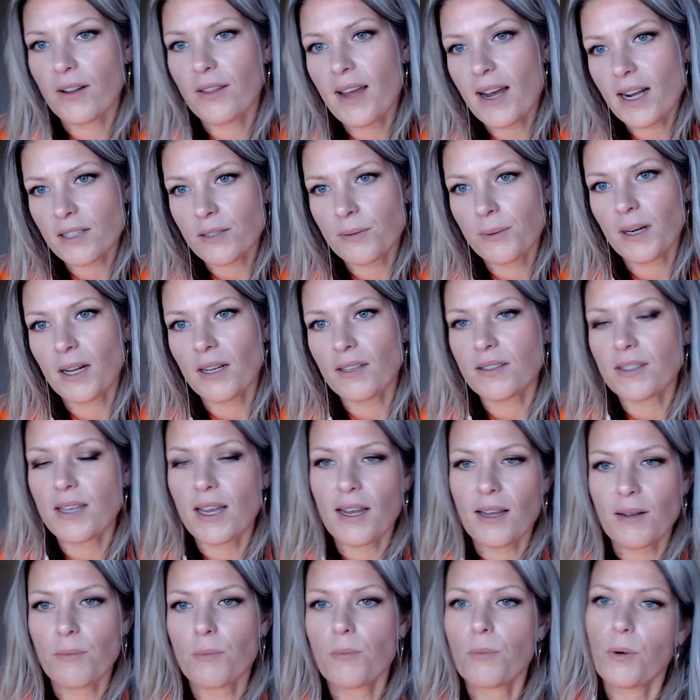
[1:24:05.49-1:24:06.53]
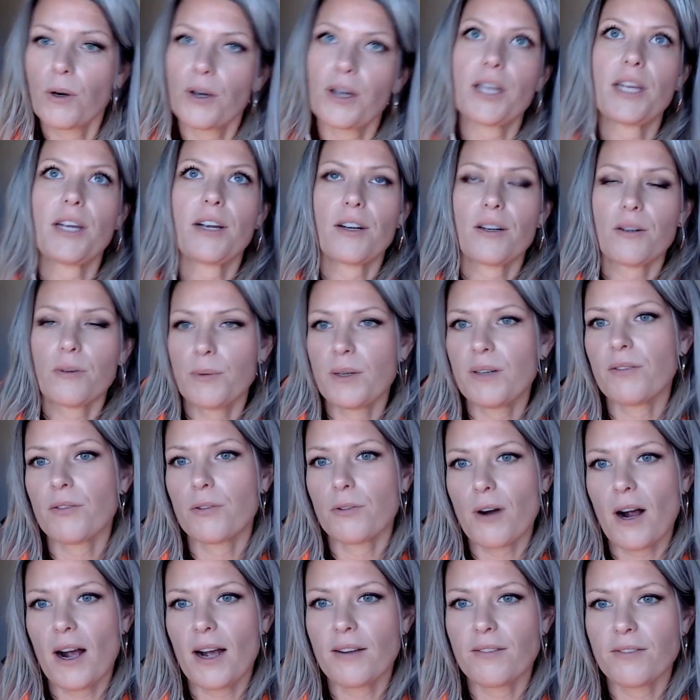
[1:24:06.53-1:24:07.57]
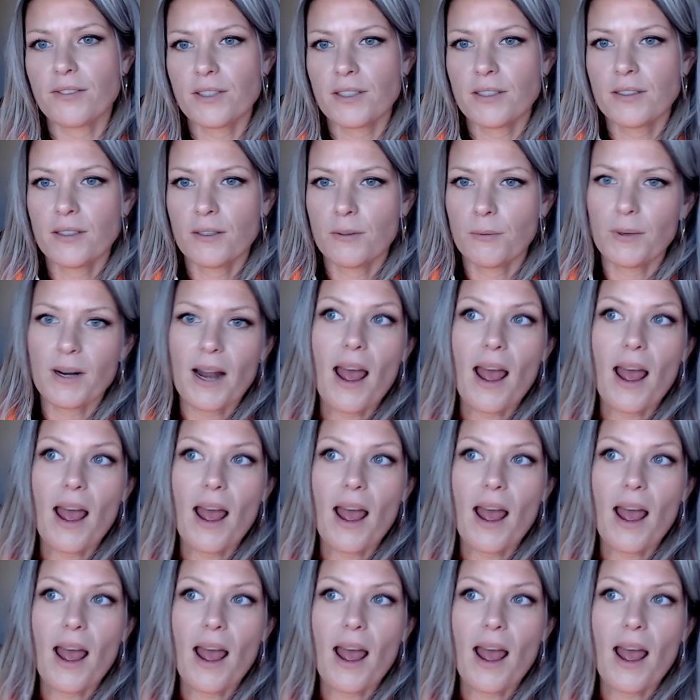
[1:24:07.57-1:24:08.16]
That's when I'll say we're here. We've arrived. When